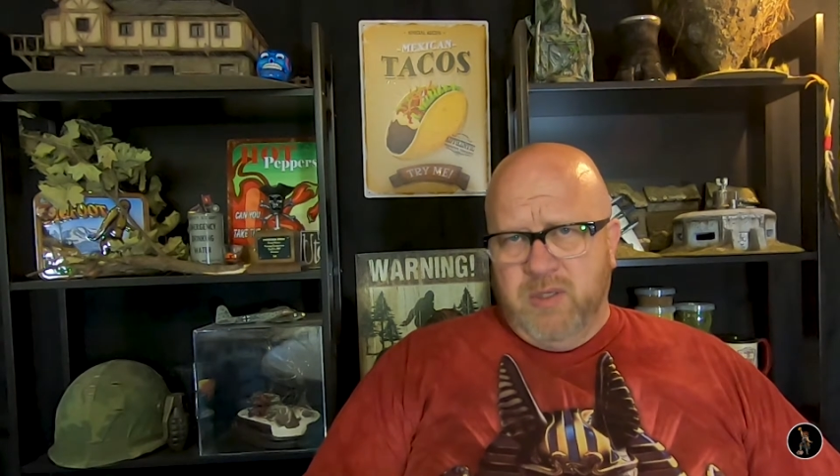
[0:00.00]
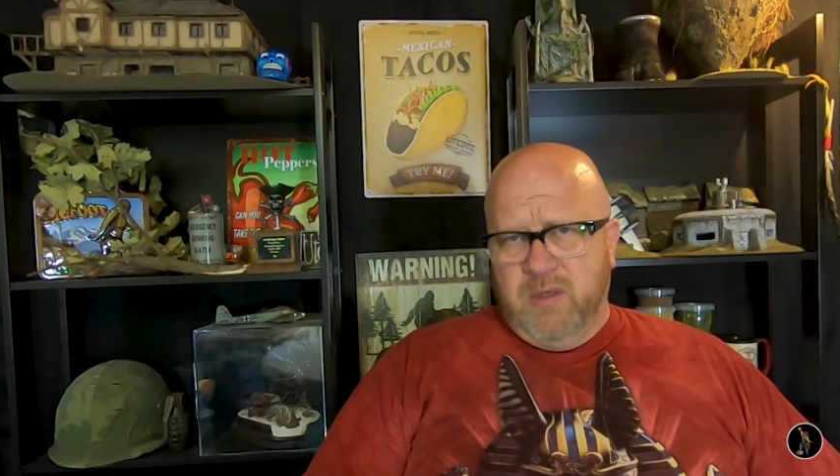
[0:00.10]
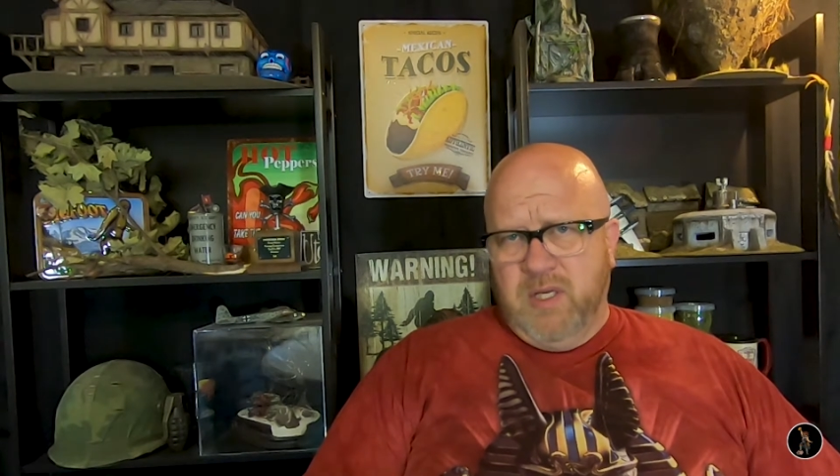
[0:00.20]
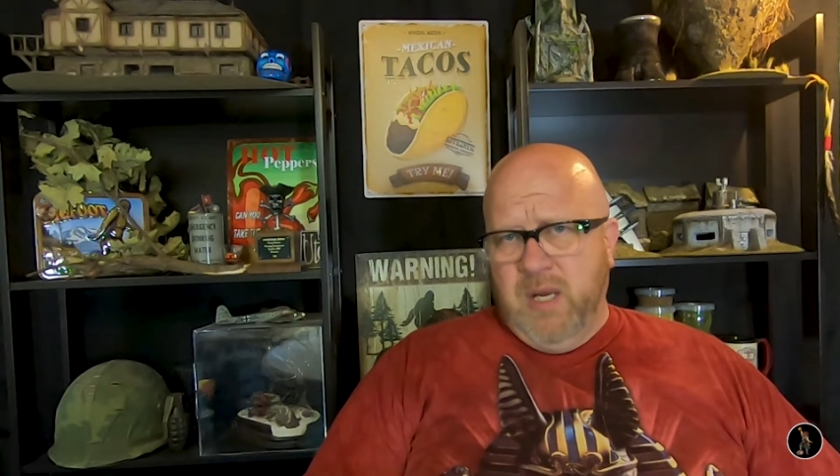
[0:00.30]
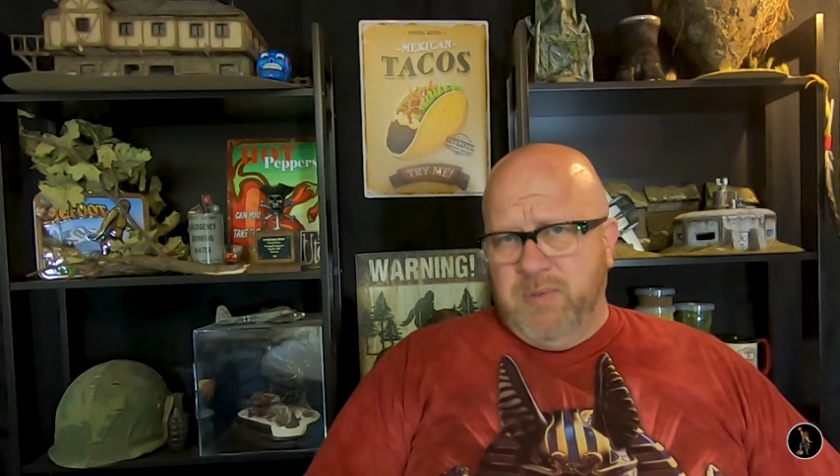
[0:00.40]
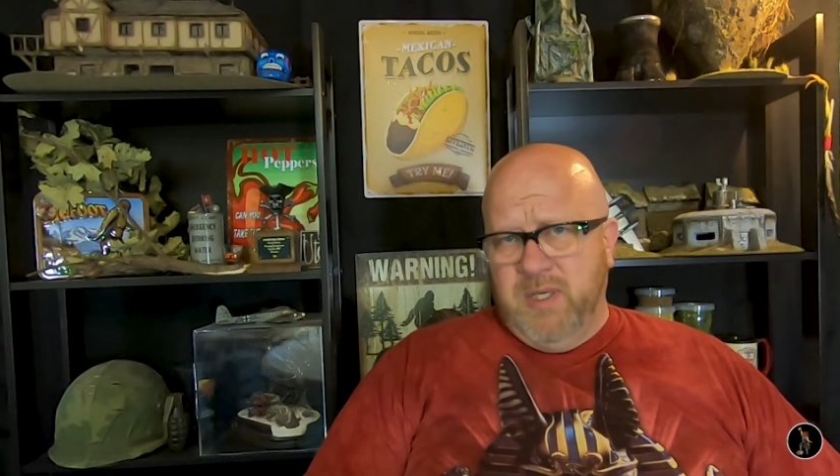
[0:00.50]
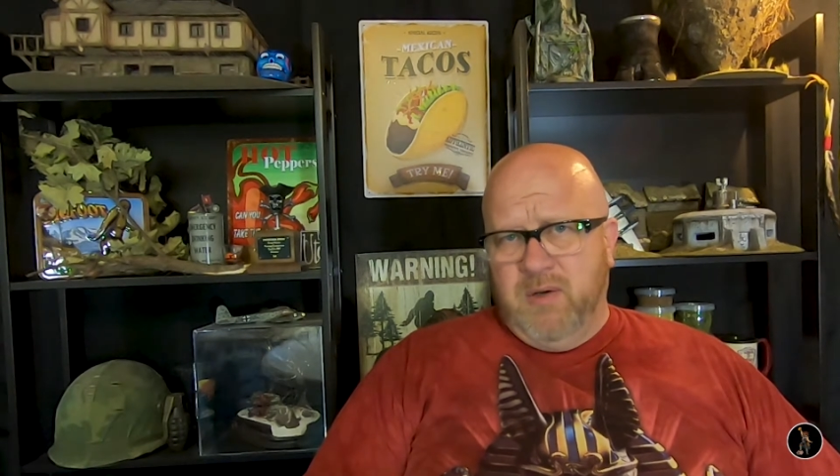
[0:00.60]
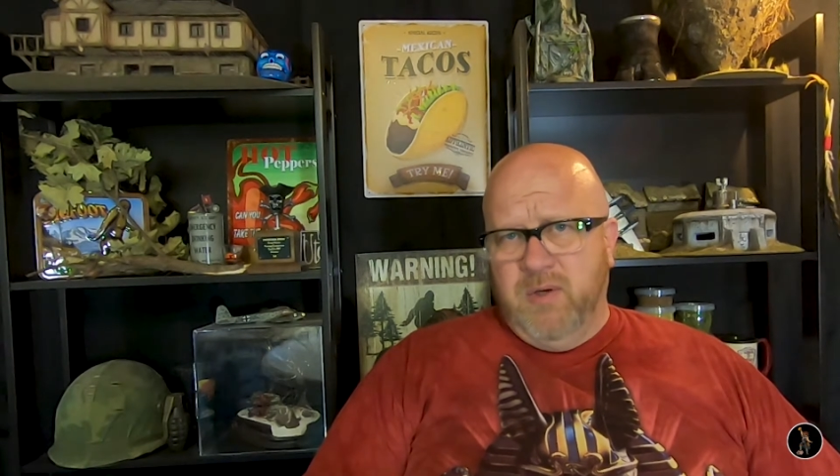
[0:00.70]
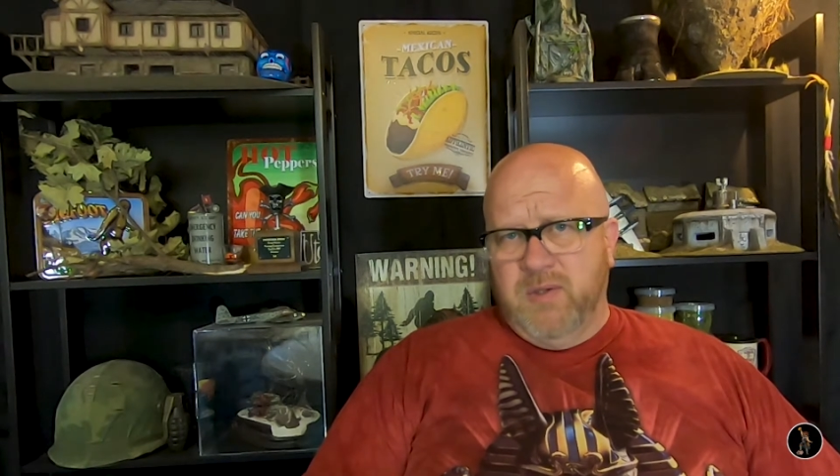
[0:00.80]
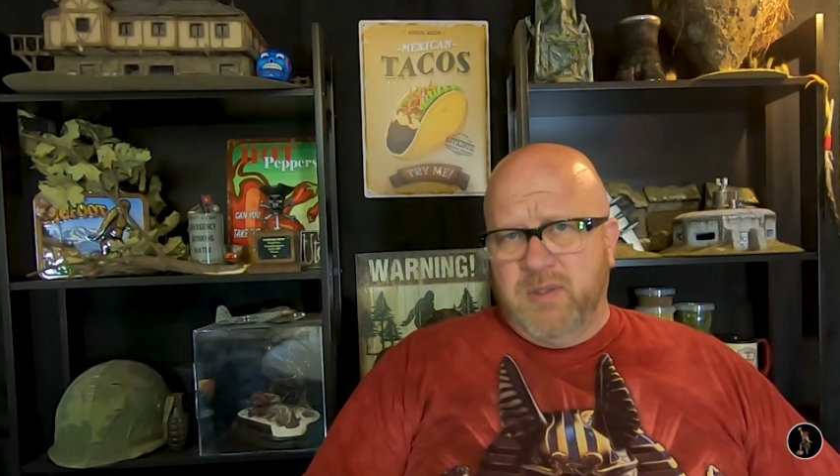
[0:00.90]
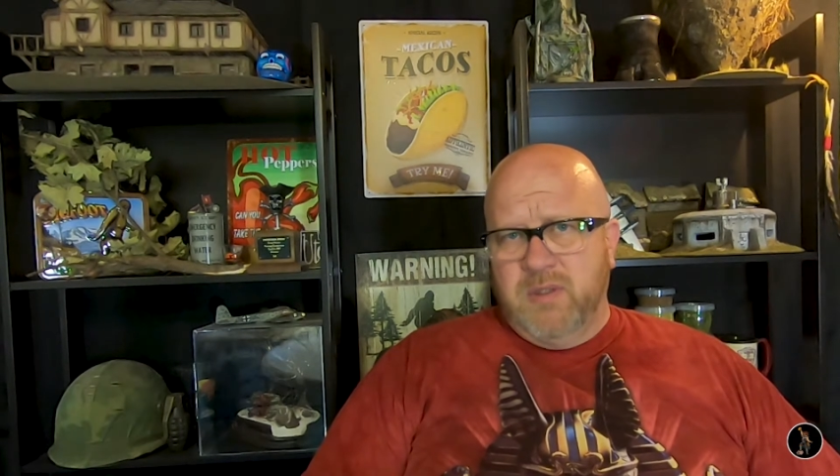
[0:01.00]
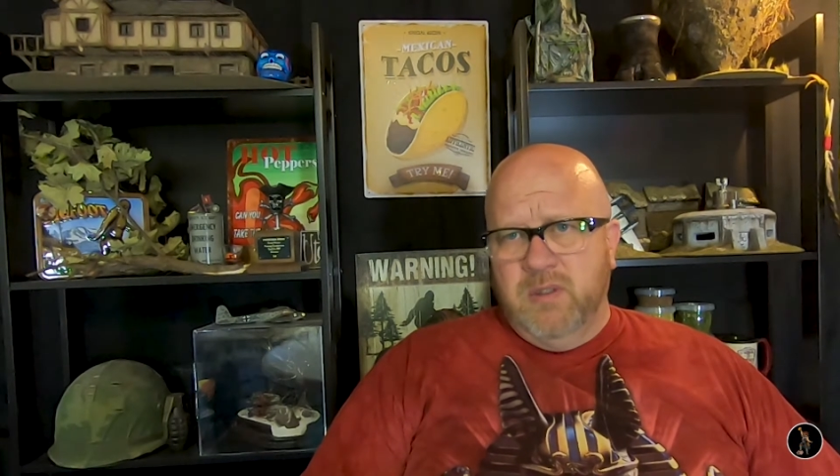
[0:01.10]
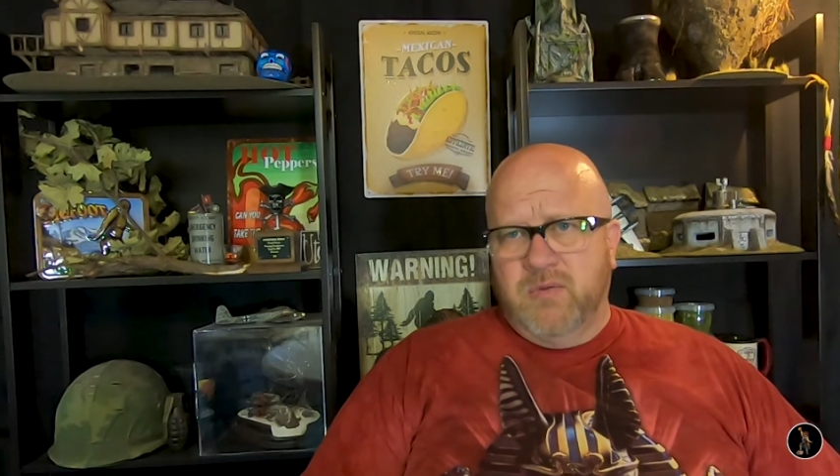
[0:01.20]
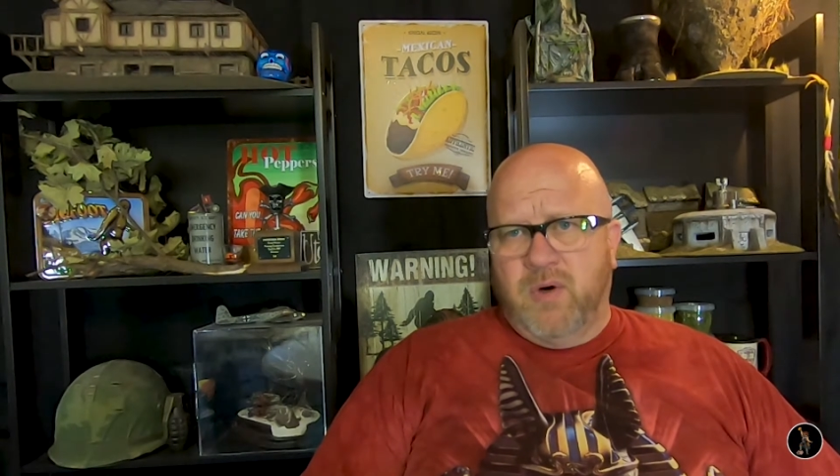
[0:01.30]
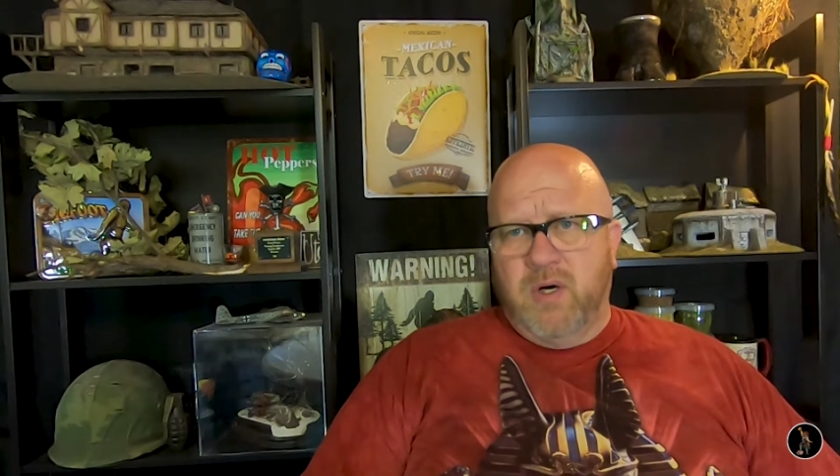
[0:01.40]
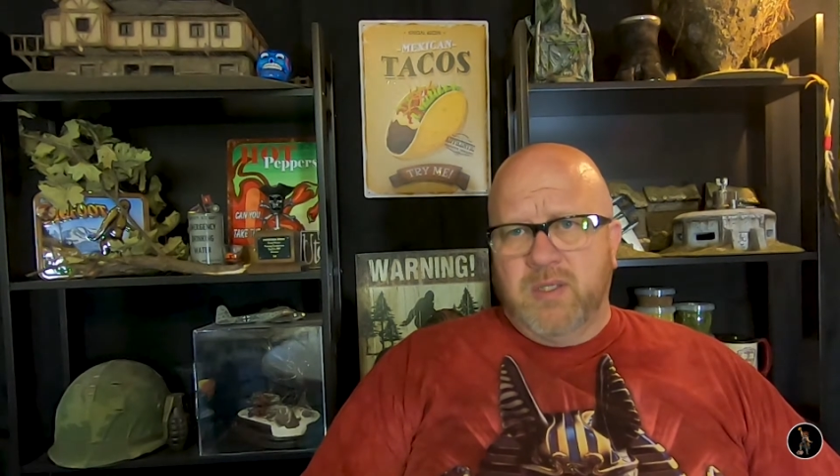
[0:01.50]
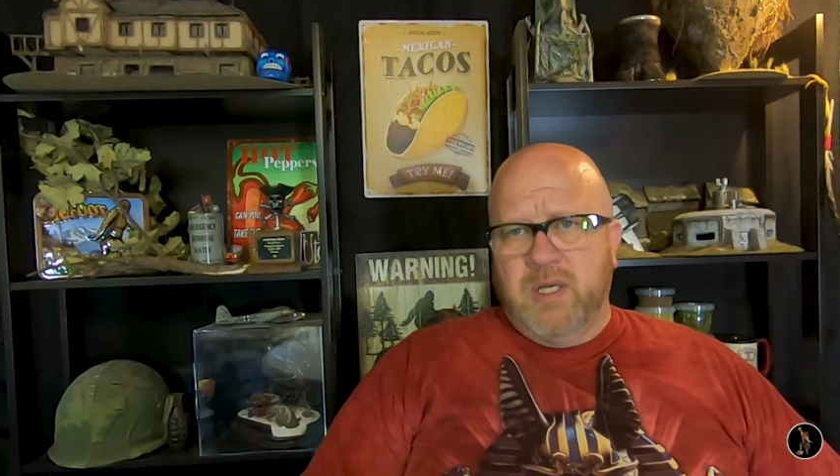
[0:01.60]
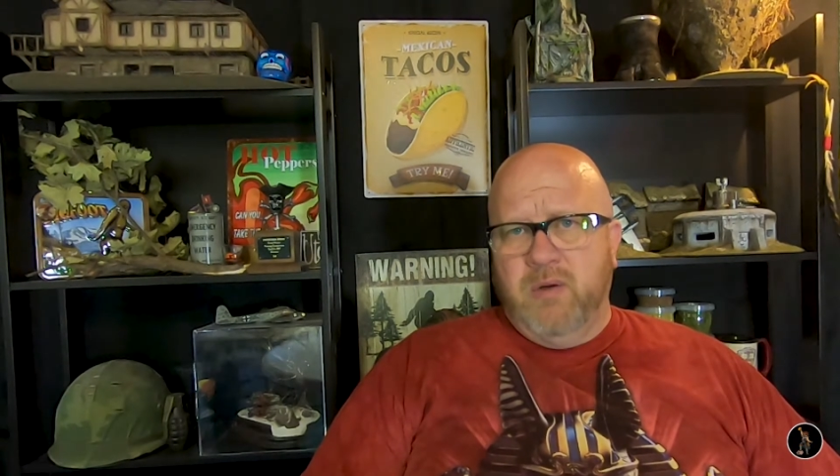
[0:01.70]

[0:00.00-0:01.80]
to keep secrets as far as